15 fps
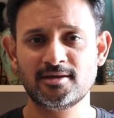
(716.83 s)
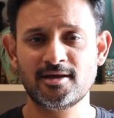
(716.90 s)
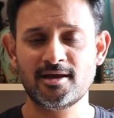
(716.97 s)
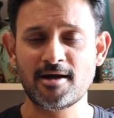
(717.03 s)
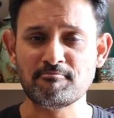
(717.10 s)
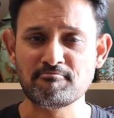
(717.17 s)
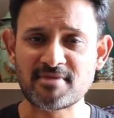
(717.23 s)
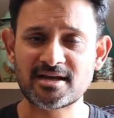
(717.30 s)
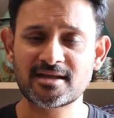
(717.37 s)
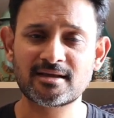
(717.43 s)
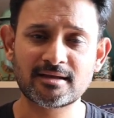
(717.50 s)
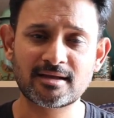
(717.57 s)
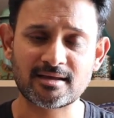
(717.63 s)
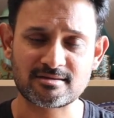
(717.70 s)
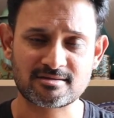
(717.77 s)
A
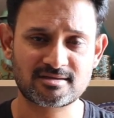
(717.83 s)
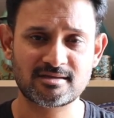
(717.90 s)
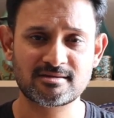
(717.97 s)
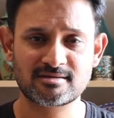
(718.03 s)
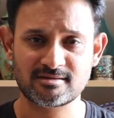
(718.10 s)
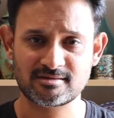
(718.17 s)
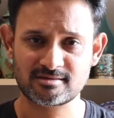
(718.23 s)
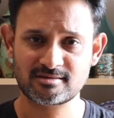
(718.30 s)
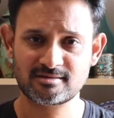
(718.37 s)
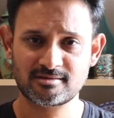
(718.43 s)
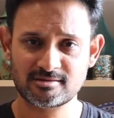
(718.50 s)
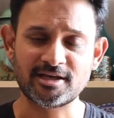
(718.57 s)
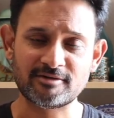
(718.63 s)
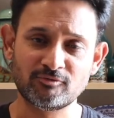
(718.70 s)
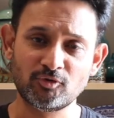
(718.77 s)
medical consensus.
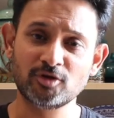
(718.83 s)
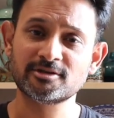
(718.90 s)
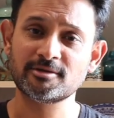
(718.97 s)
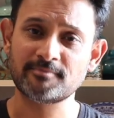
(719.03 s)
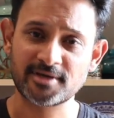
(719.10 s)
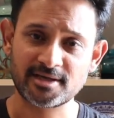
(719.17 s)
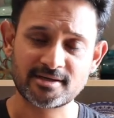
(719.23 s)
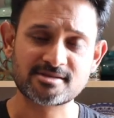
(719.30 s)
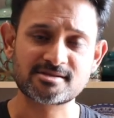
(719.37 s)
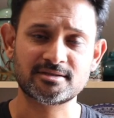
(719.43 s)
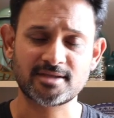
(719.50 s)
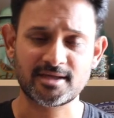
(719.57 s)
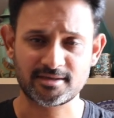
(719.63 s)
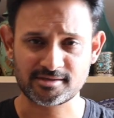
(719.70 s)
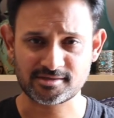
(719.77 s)
Involve the parents
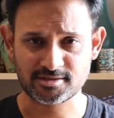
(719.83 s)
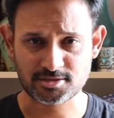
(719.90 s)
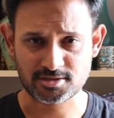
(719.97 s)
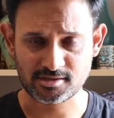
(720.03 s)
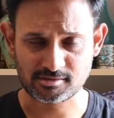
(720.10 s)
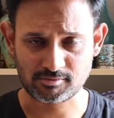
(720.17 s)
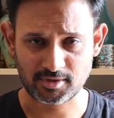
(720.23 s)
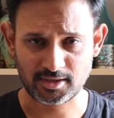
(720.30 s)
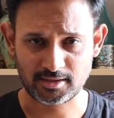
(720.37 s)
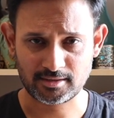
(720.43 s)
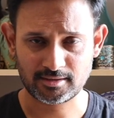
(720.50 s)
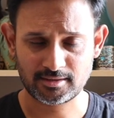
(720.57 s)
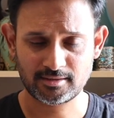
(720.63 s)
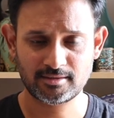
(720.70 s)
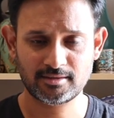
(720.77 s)
in that decision as well.
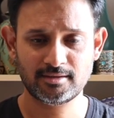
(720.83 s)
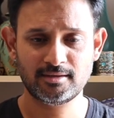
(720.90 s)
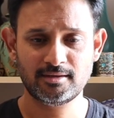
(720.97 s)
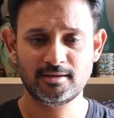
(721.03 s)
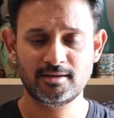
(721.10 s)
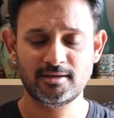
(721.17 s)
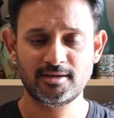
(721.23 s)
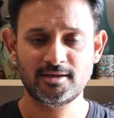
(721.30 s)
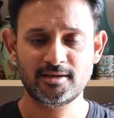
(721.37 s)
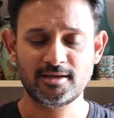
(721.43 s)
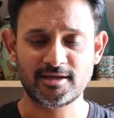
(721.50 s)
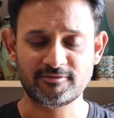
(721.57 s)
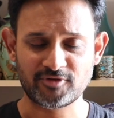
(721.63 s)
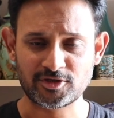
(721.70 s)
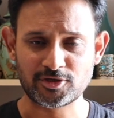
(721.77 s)

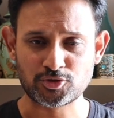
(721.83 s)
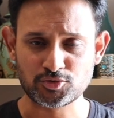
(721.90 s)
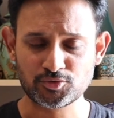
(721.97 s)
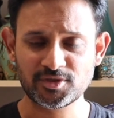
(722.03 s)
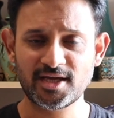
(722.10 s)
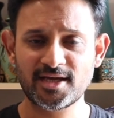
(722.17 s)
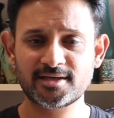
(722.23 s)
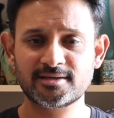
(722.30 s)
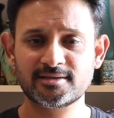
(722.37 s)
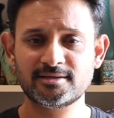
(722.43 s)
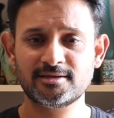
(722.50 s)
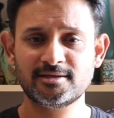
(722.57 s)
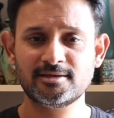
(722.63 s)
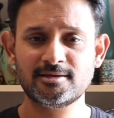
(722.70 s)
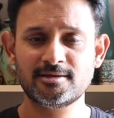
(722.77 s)
And when you do that,
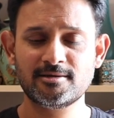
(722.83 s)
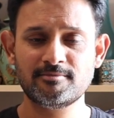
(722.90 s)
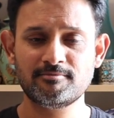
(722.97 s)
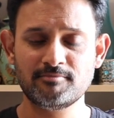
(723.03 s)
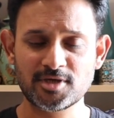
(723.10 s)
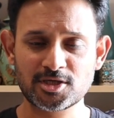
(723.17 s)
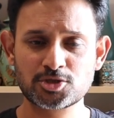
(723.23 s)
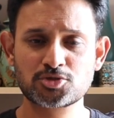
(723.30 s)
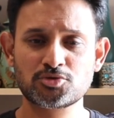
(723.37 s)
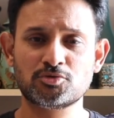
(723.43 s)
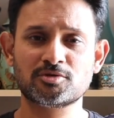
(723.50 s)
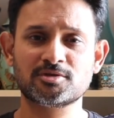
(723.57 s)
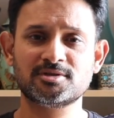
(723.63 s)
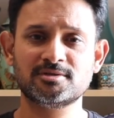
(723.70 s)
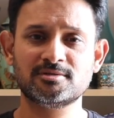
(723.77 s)
make
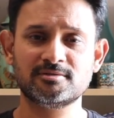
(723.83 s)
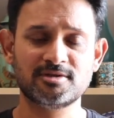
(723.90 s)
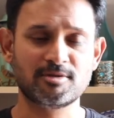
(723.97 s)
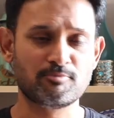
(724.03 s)
sure the